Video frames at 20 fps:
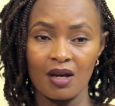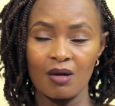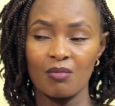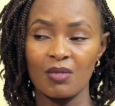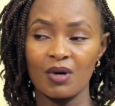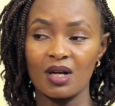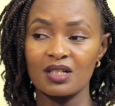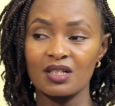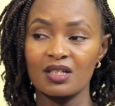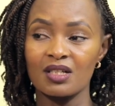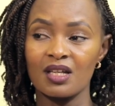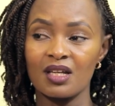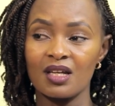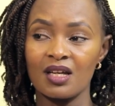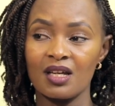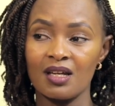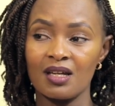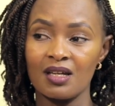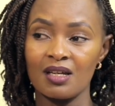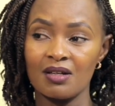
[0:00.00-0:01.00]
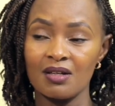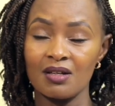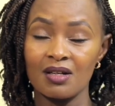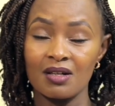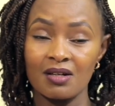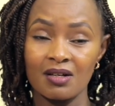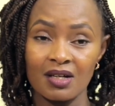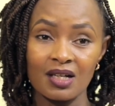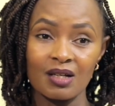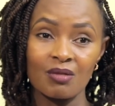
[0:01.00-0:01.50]
but they
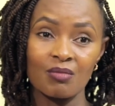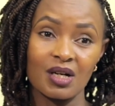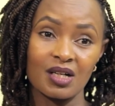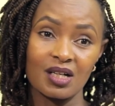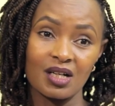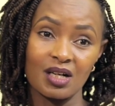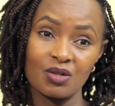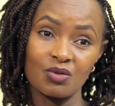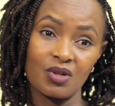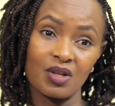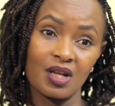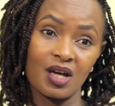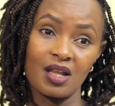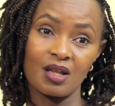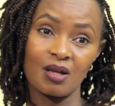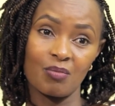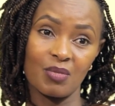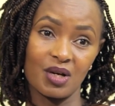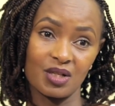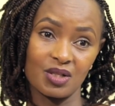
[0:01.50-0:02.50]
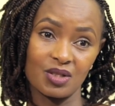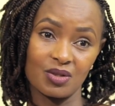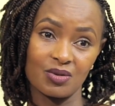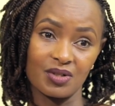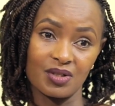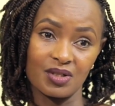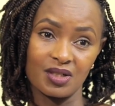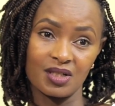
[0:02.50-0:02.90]
really matter to the other person.